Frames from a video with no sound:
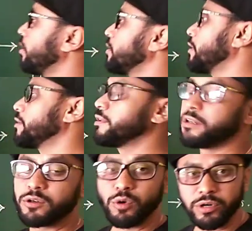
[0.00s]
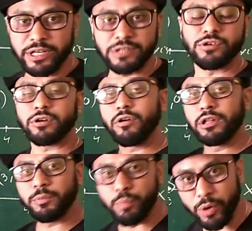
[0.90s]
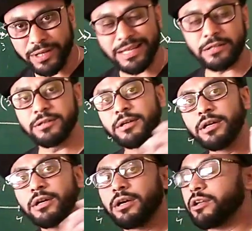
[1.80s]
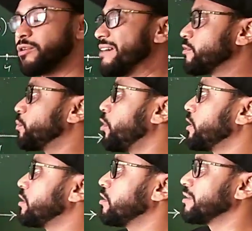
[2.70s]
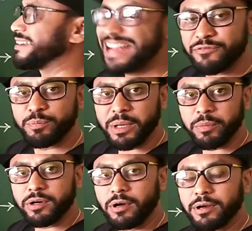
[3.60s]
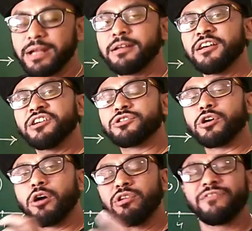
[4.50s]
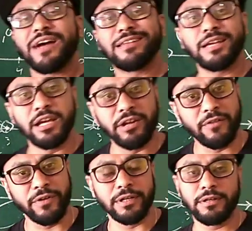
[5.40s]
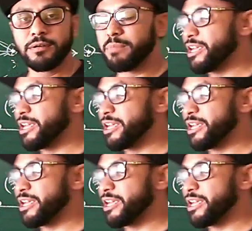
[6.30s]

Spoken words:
all of the coordinates or all the points that you have to plot it on the graph paper? Alright? So how will you find the area of it? By